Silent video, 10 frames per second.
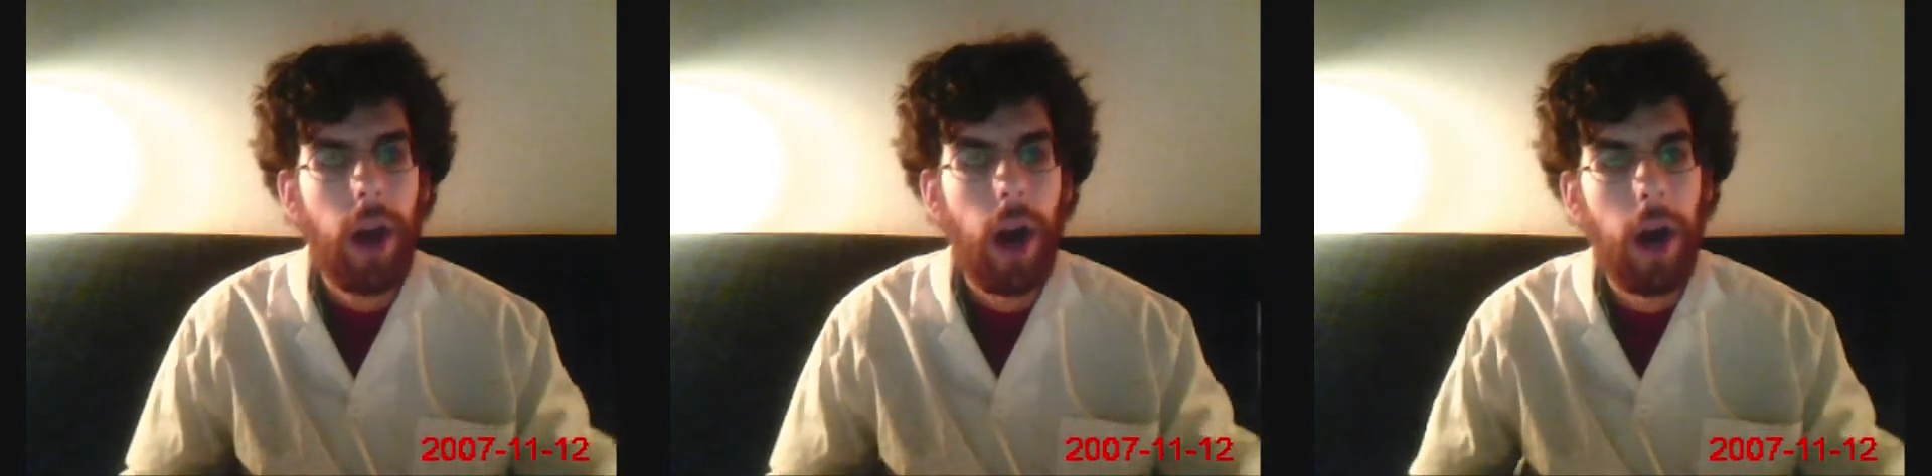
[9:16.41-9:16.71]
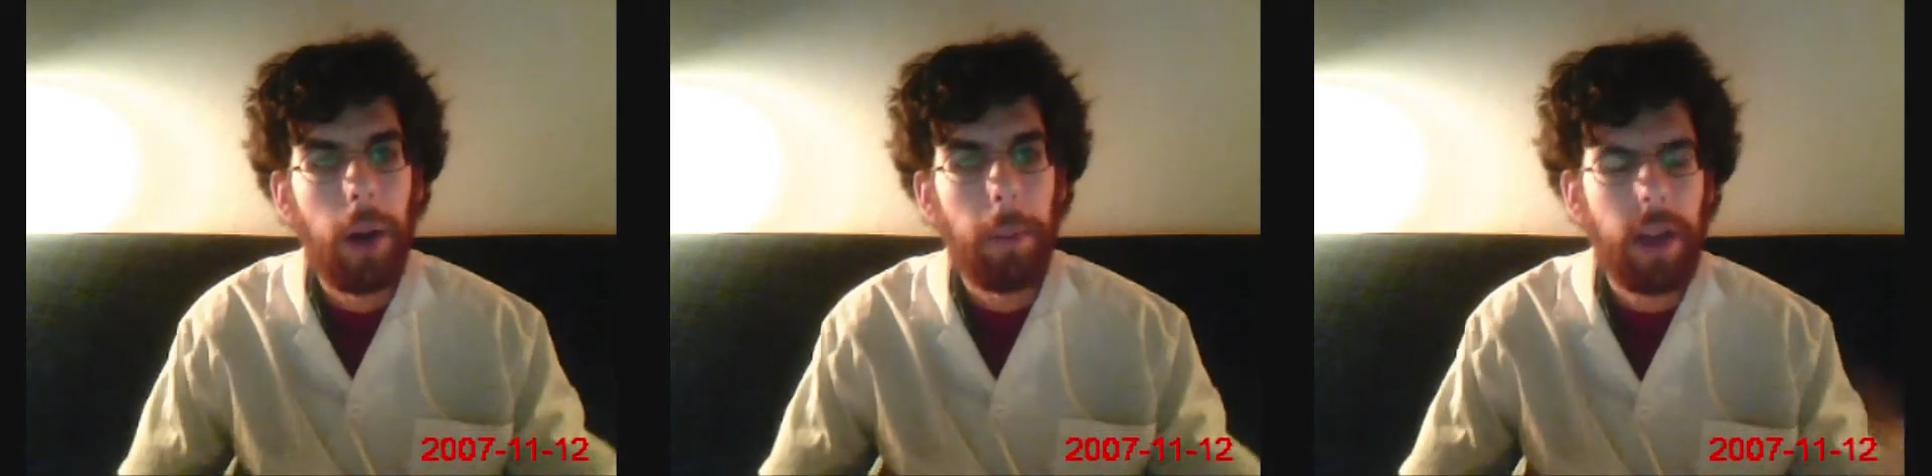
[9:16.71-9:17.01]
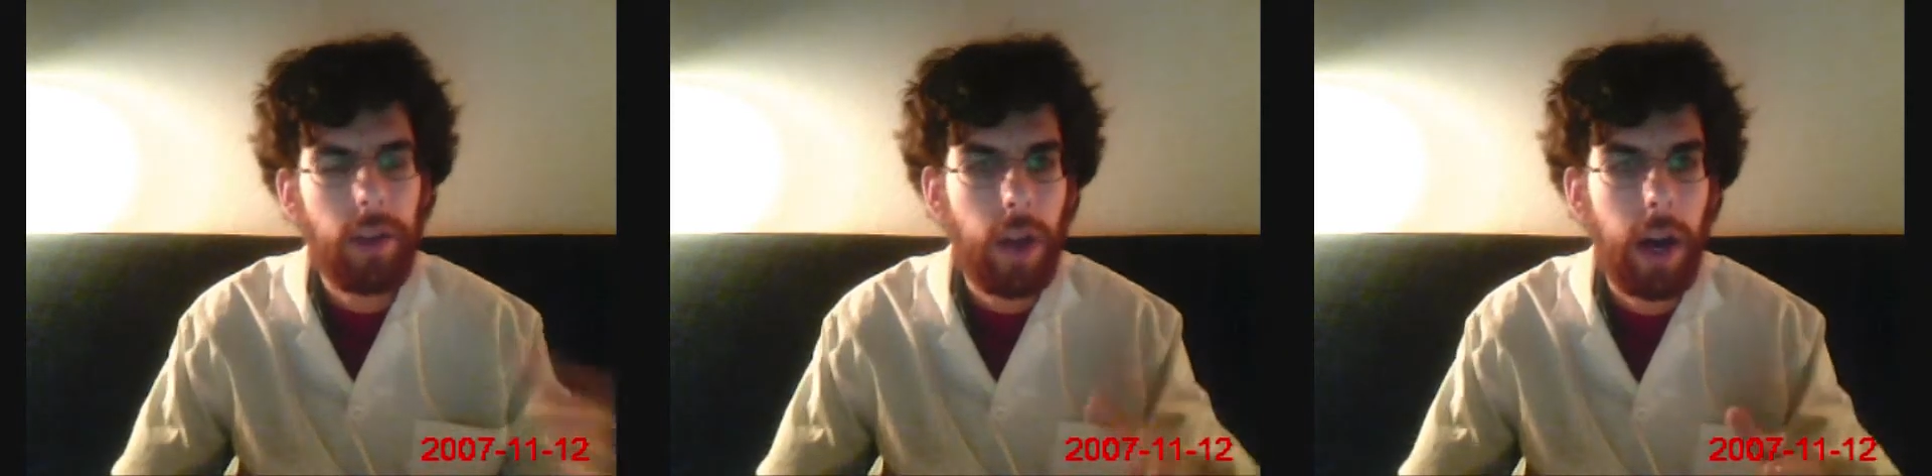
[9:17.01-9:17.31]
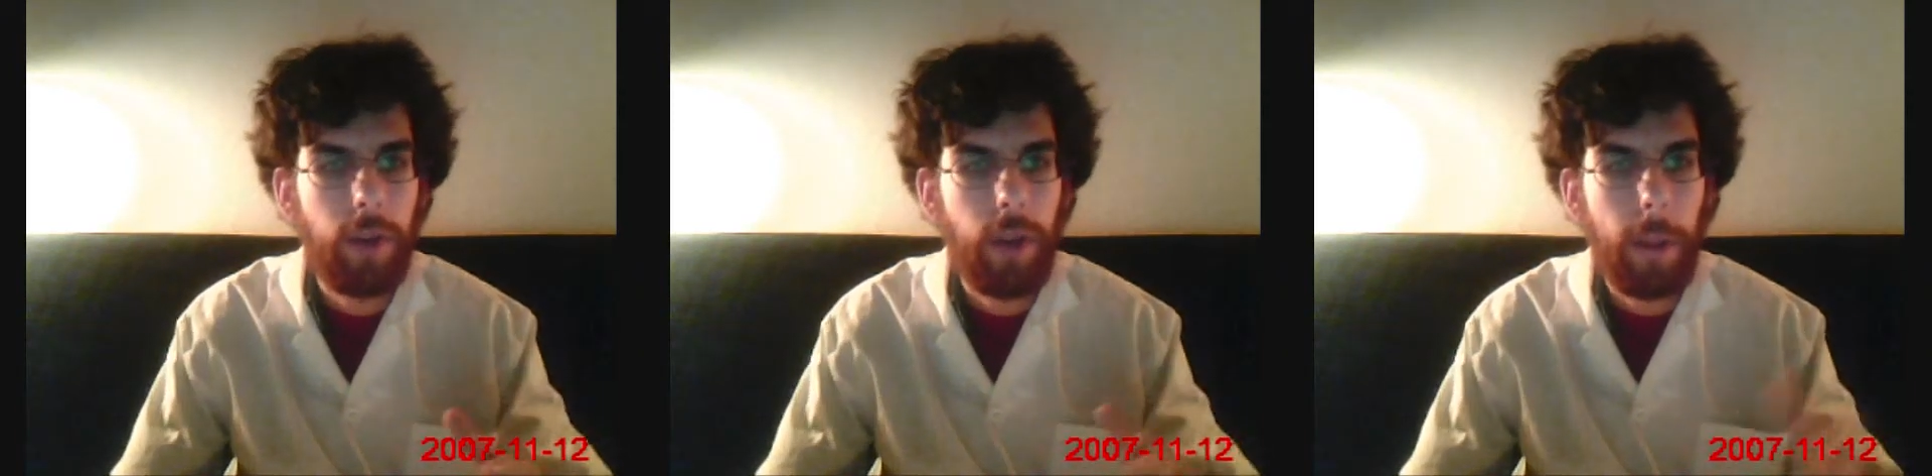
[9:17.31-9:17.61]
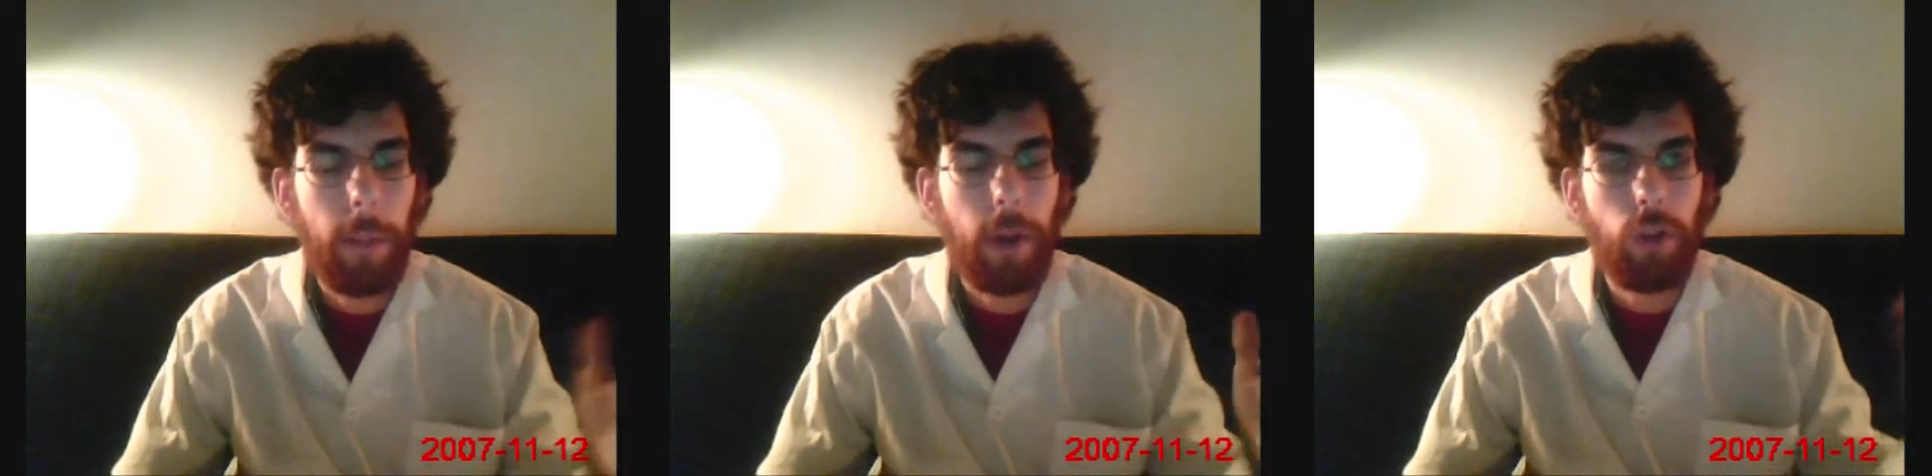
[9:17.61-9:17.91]
um, because of the higher vapor
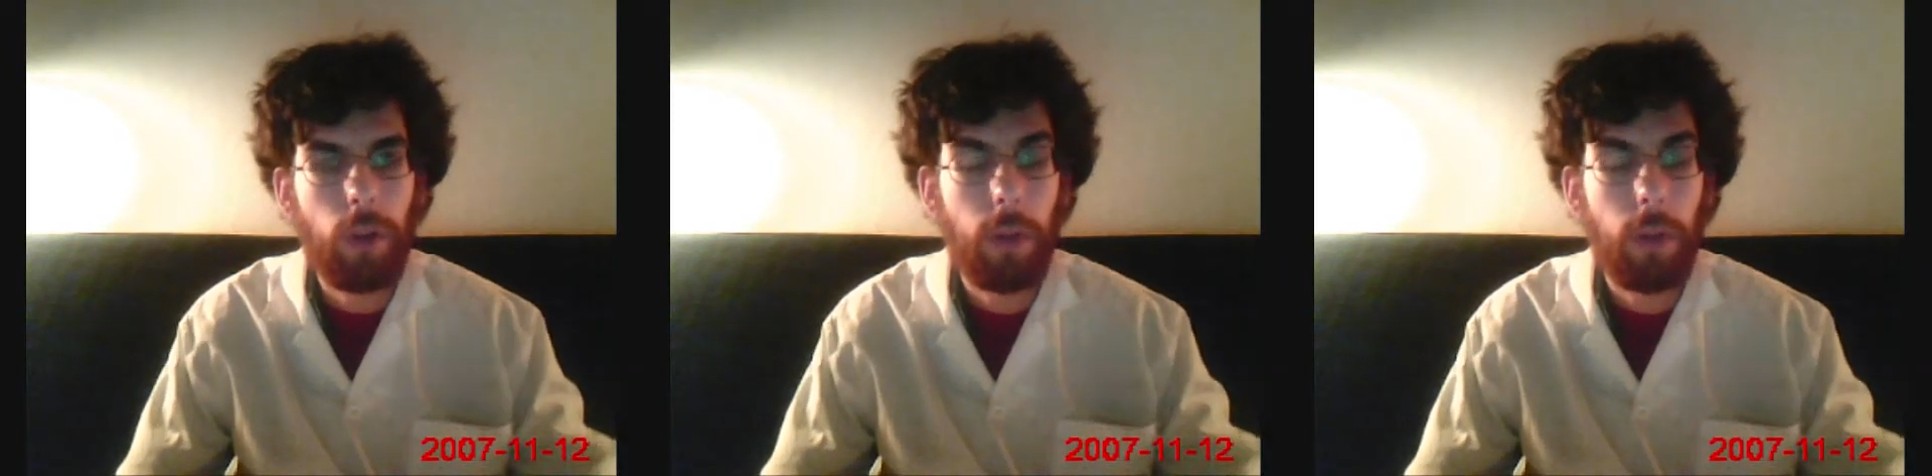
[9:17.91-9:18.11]
pressure,